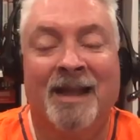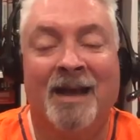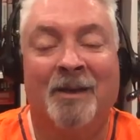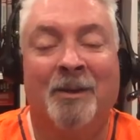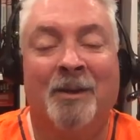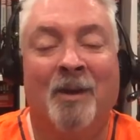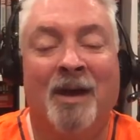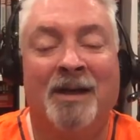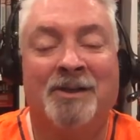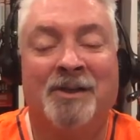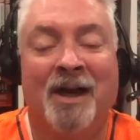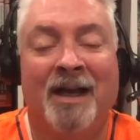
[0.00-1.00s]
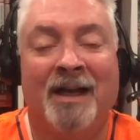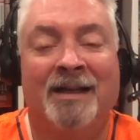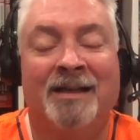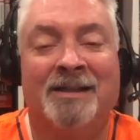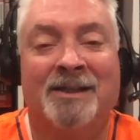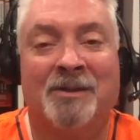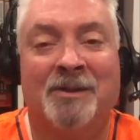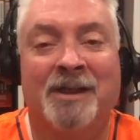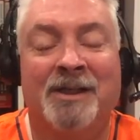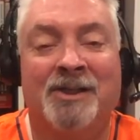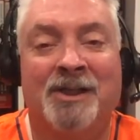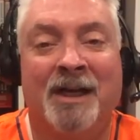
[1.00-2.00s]
do we want to try and
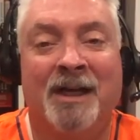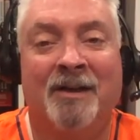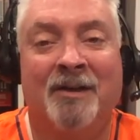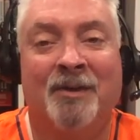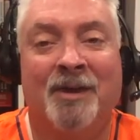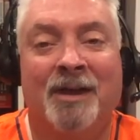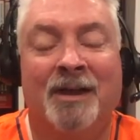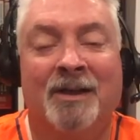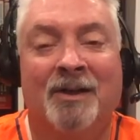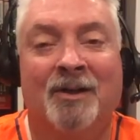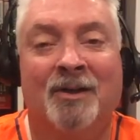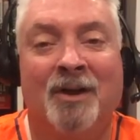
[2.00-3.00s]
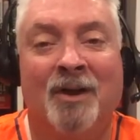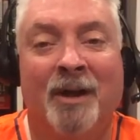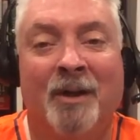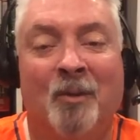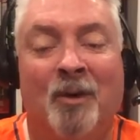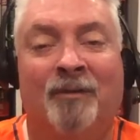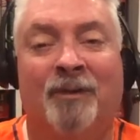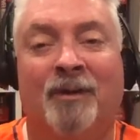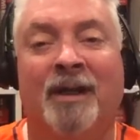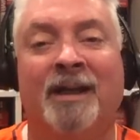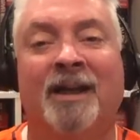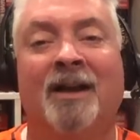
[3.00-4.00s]
screen share the girl going
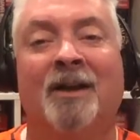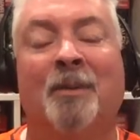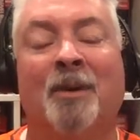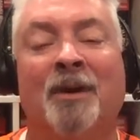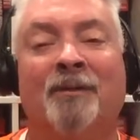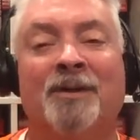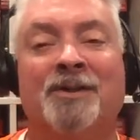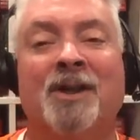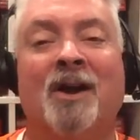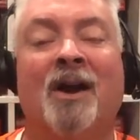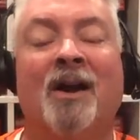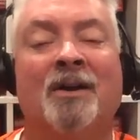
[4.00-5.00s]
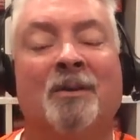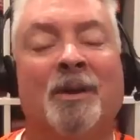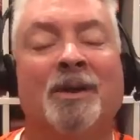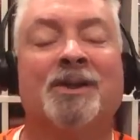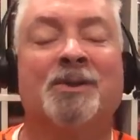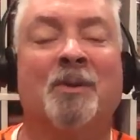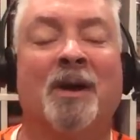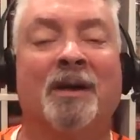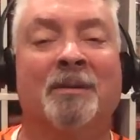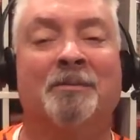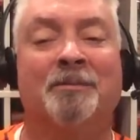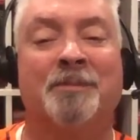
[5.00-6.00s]
Wolverine on her boyfriend's car, or do we just want
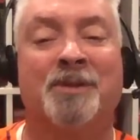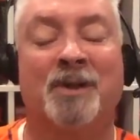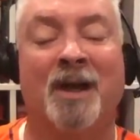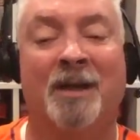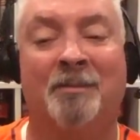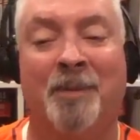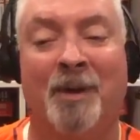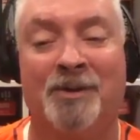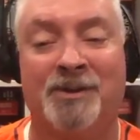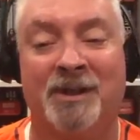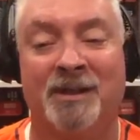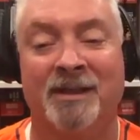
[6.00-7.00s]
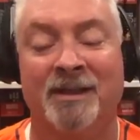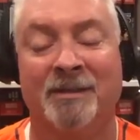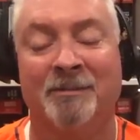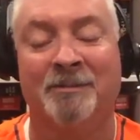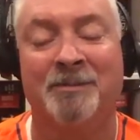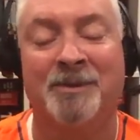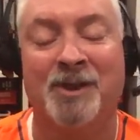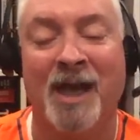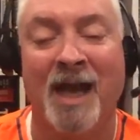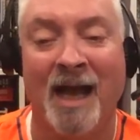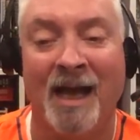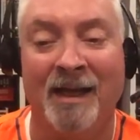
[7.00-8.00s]
to try and post it in the
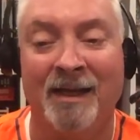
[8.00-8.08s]
chat?